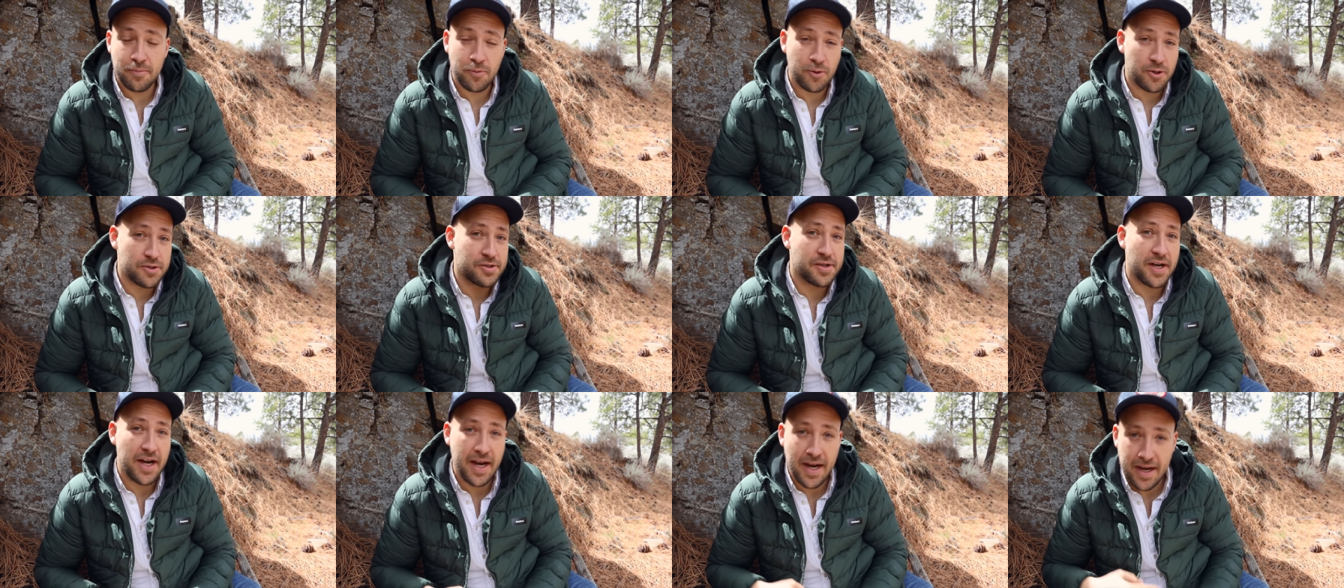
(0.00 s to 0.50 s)

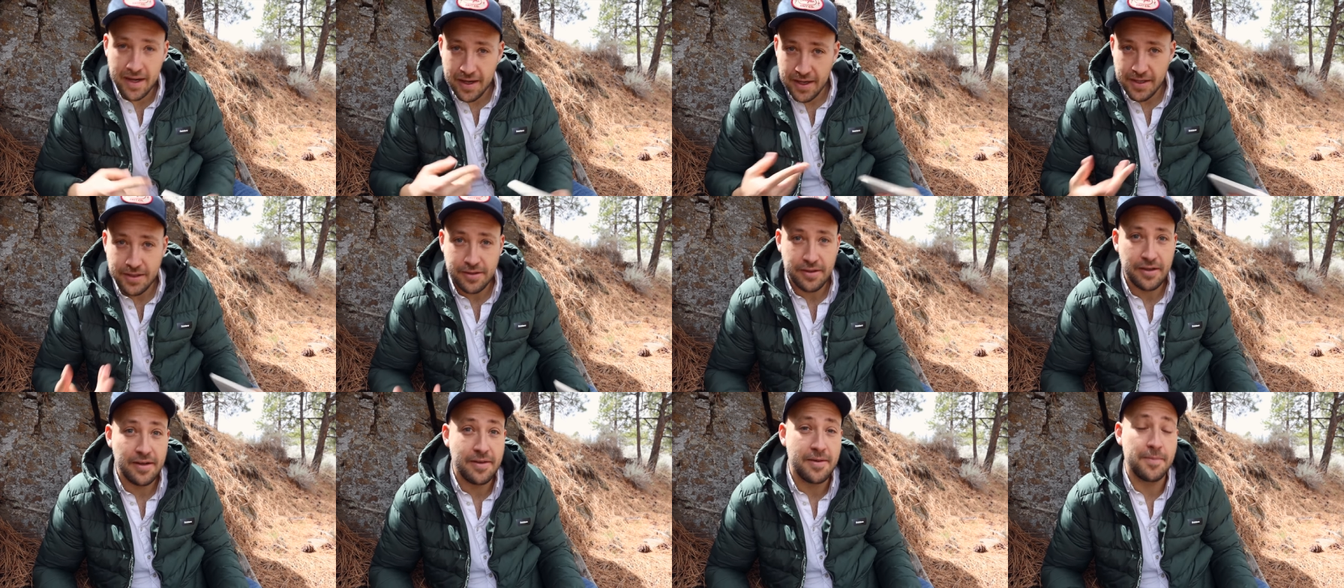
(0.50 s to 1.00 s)
Portra
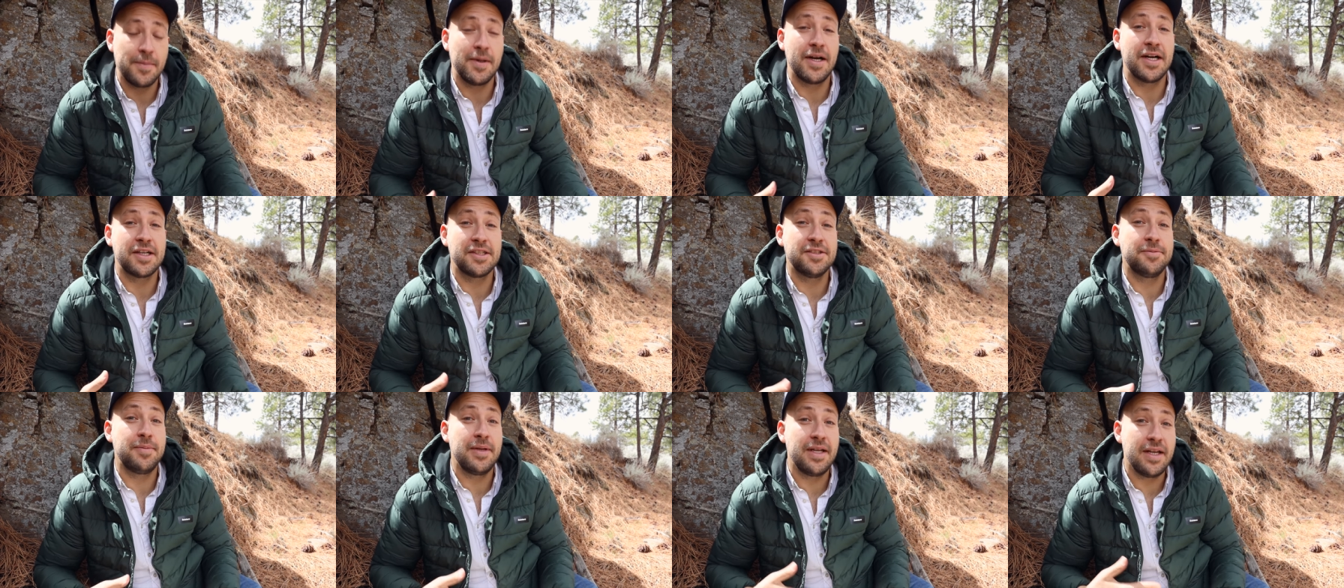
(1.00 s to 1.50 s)
800, the
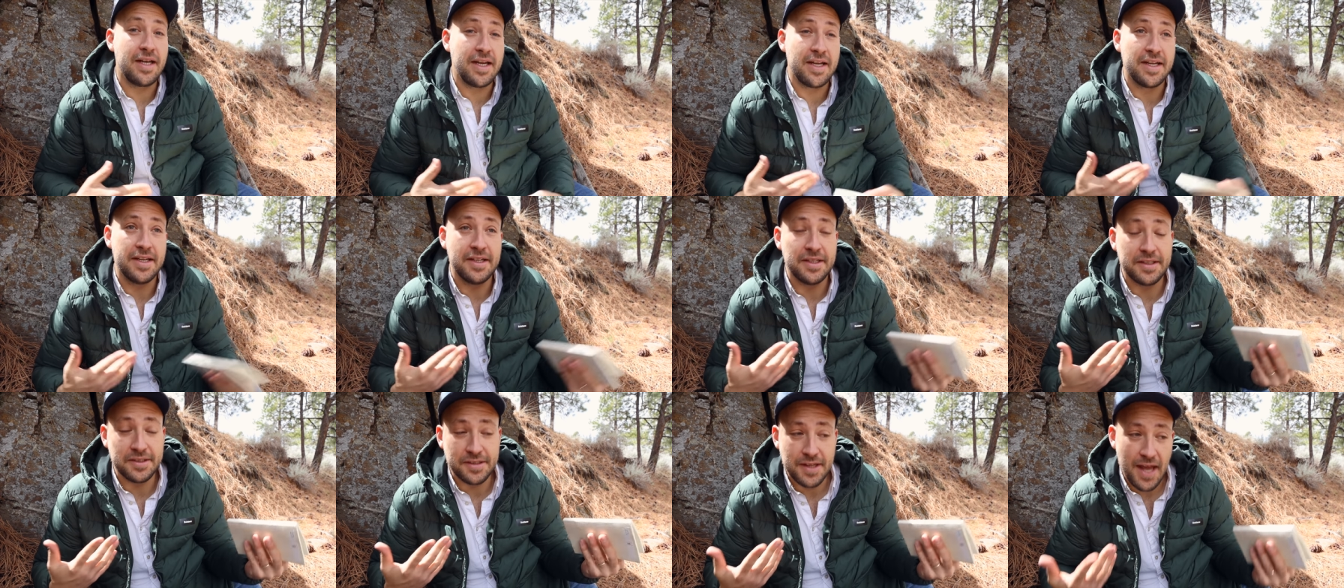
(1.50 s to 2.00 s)
box speed
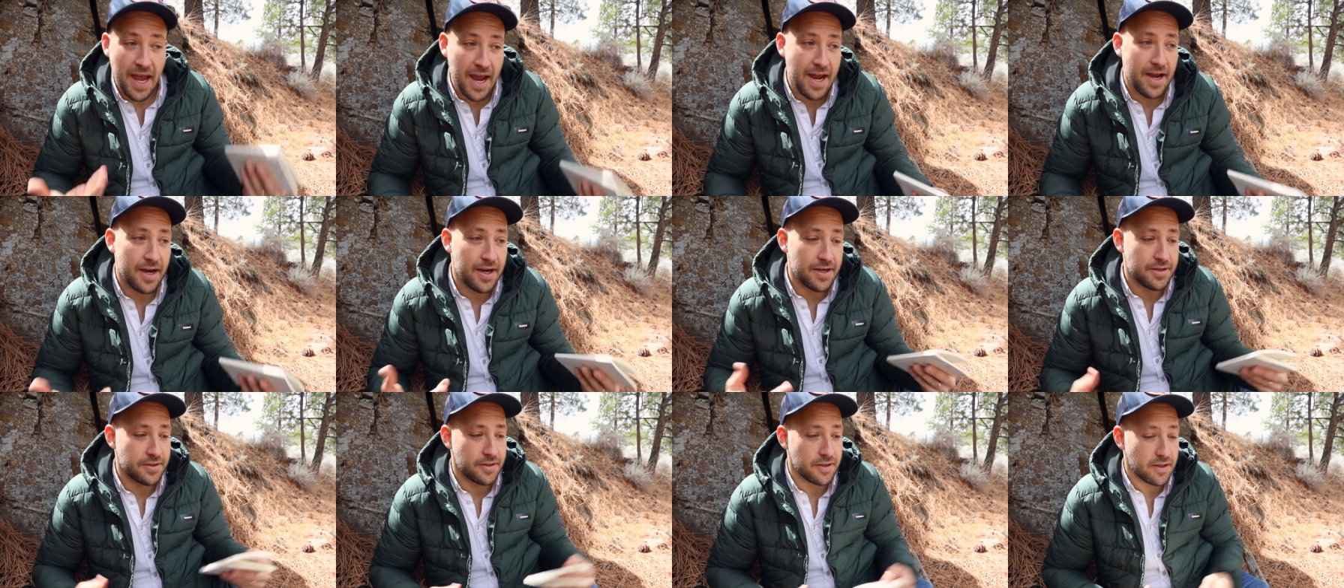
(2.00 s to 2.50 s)
is
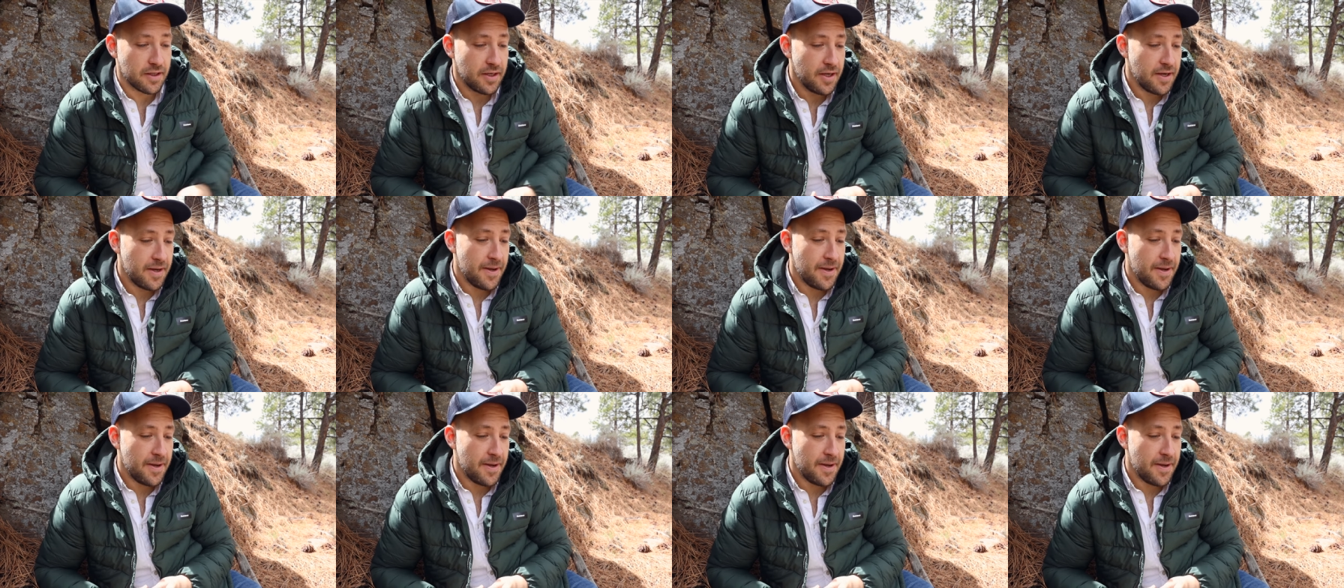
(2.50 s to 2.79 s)
800.